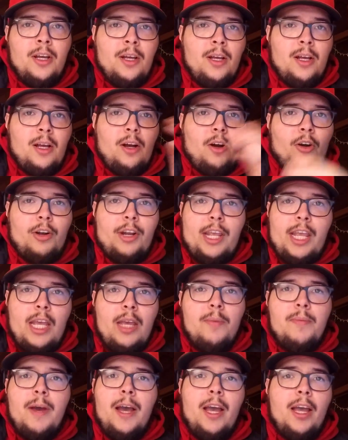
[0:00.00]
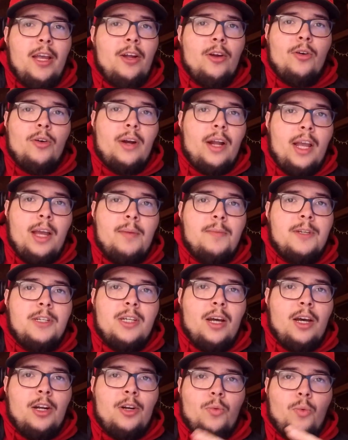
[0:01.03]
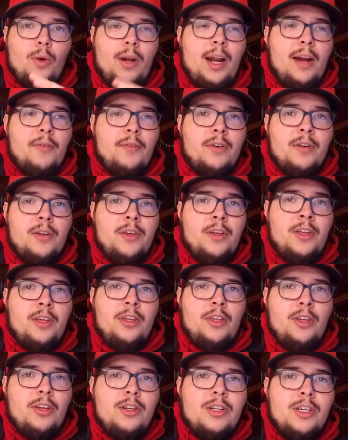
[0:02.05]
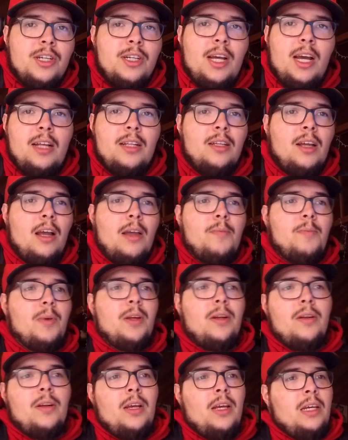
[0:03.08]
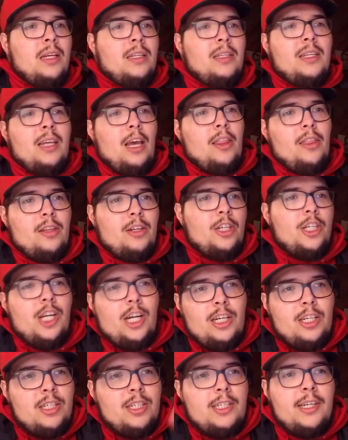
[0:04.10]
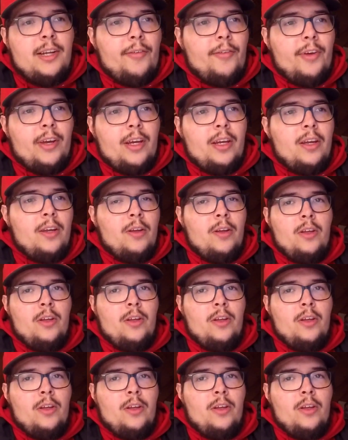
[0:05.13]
on eBay or Amazon or whatever, you just gotta type in 10th gen Civic.